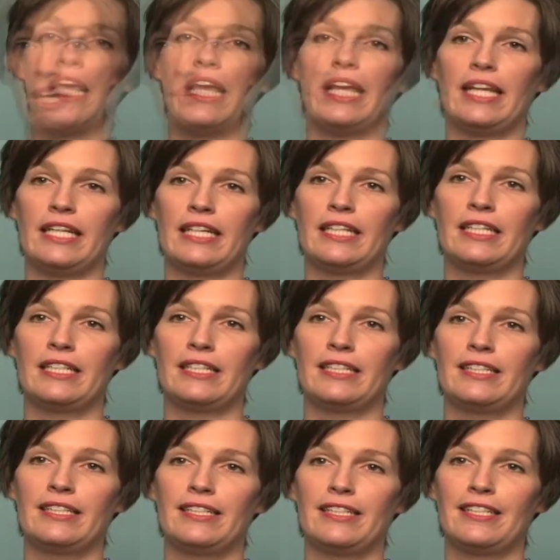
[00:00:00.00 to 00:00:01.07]
And
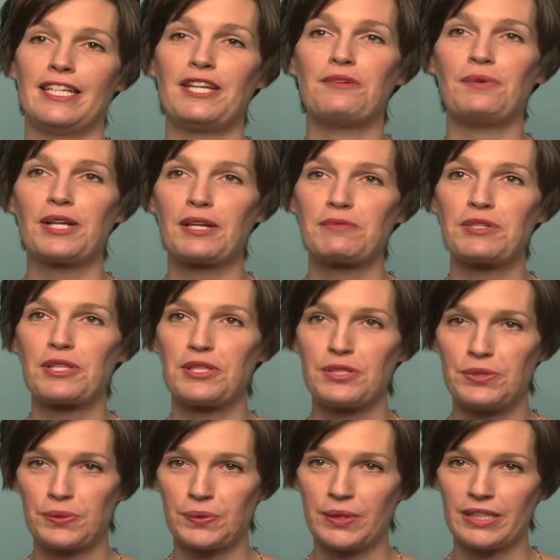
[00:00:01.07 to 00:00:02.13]
he went up to the
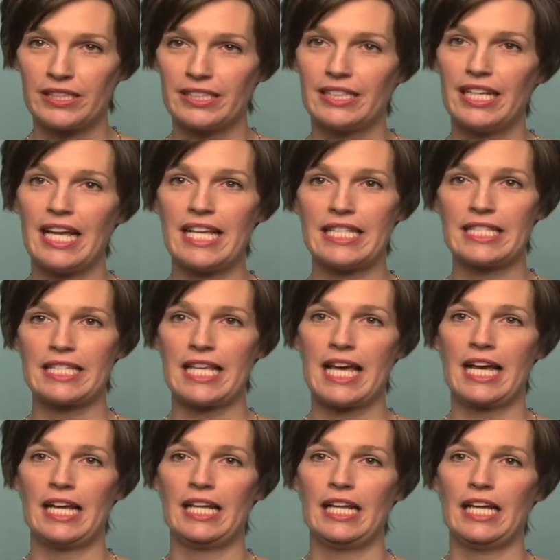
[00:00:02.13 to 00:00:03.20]
door and
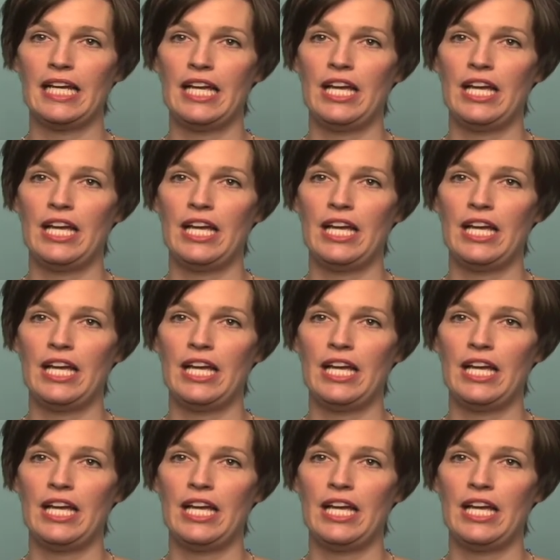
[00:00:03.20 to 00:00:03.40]
said,